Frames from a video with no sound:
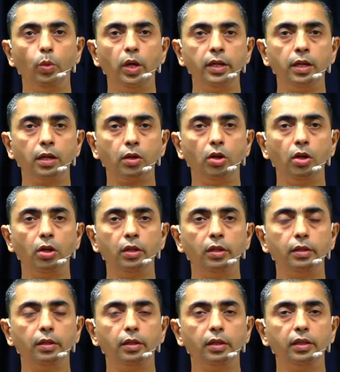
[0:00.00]
One are
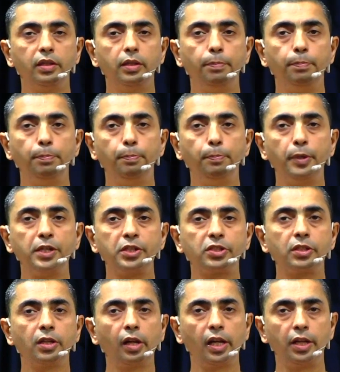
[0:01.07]
called the
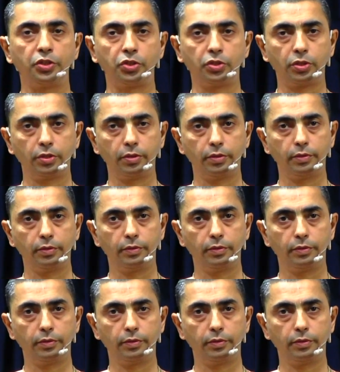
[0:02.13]
personalists.